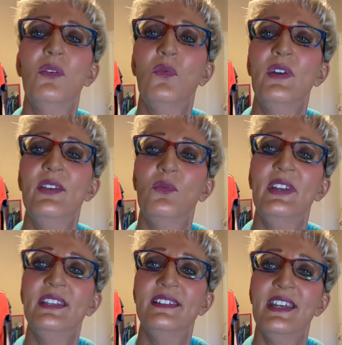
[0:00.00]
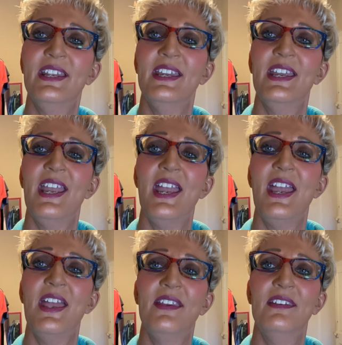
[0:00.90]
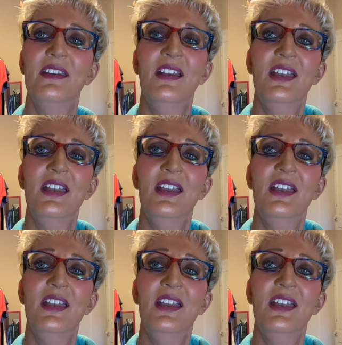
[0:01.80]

when we did it, and